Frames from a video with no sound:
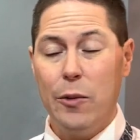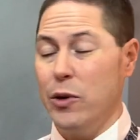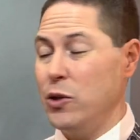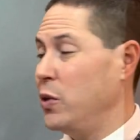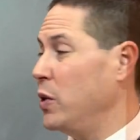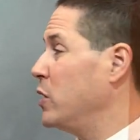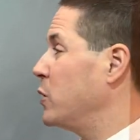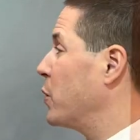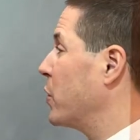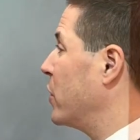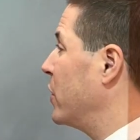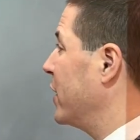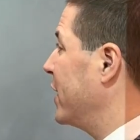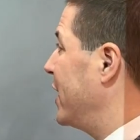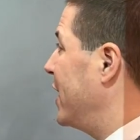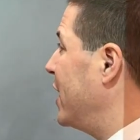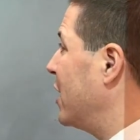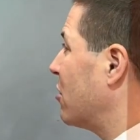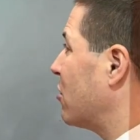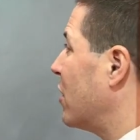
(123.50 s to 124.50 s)
which means we're going to
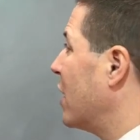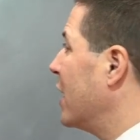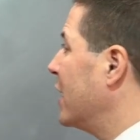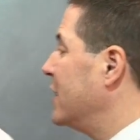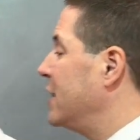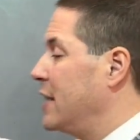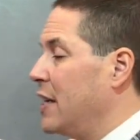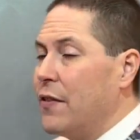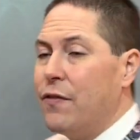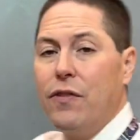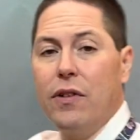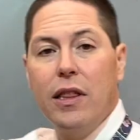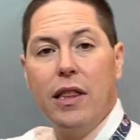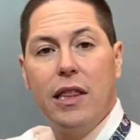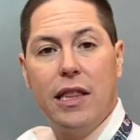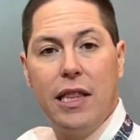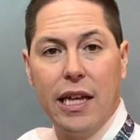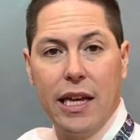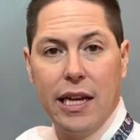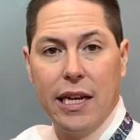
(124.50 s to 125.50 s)
hear different
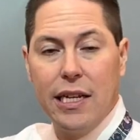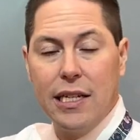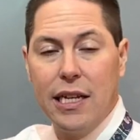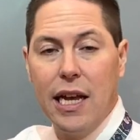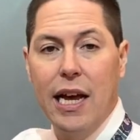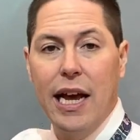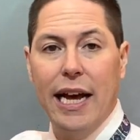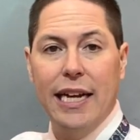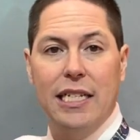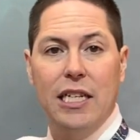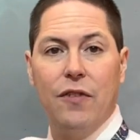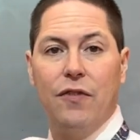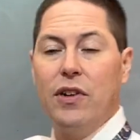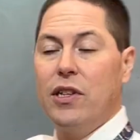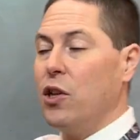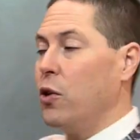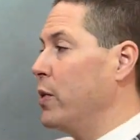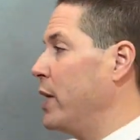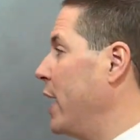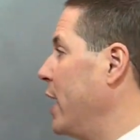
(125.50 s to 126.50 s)
things at different
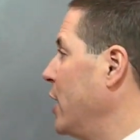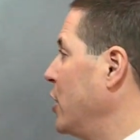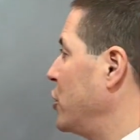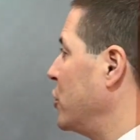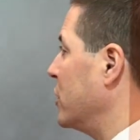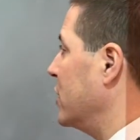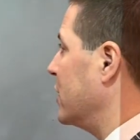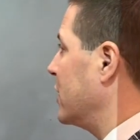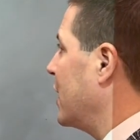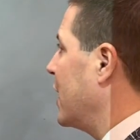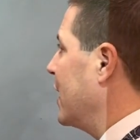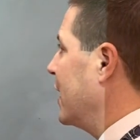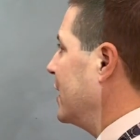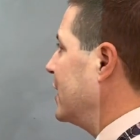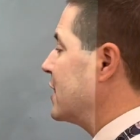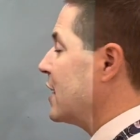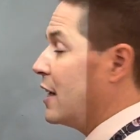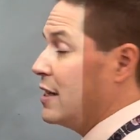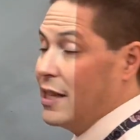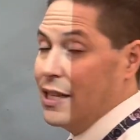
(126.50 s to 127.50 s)
locations
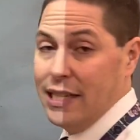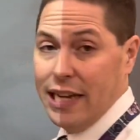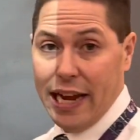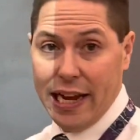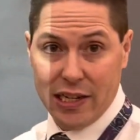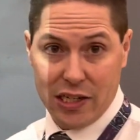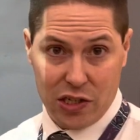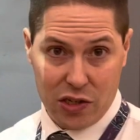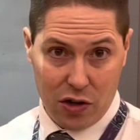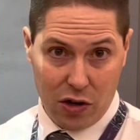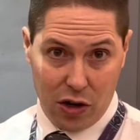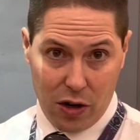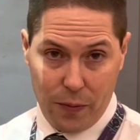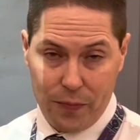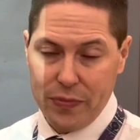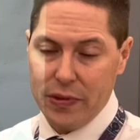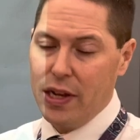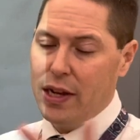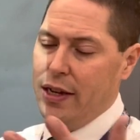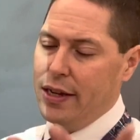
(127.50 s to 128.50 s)
inside the dance hall.
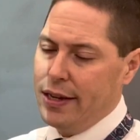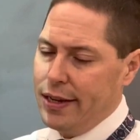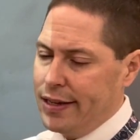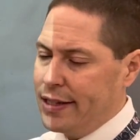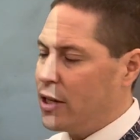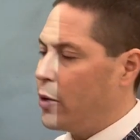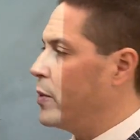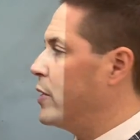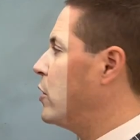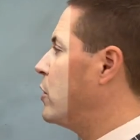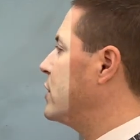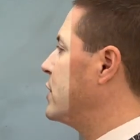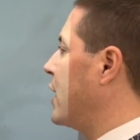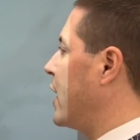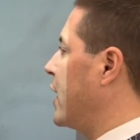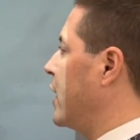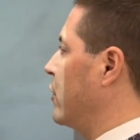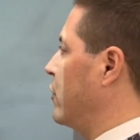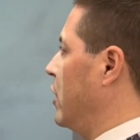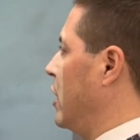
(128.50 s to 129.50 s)
So in our
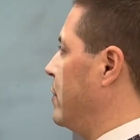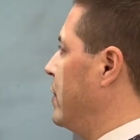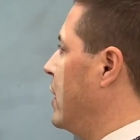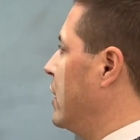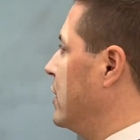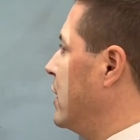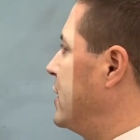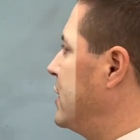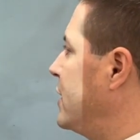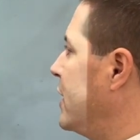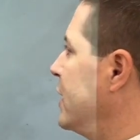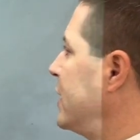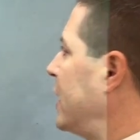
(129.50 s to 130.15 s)
diagram, let's say